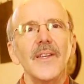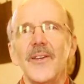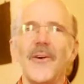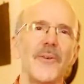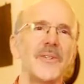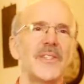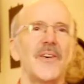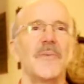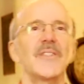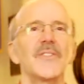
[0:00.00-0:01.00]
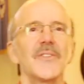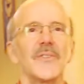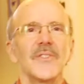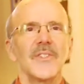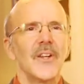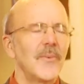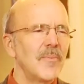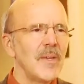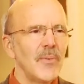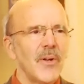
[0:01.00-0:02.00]
You know, I always tell my students, you know,
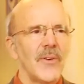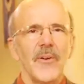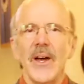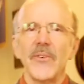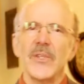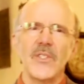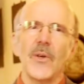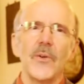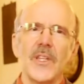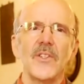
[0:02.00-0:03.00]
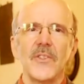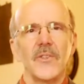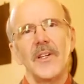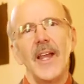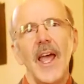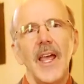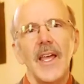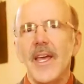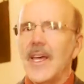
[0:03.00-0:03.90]
people don't know how to insult each other today.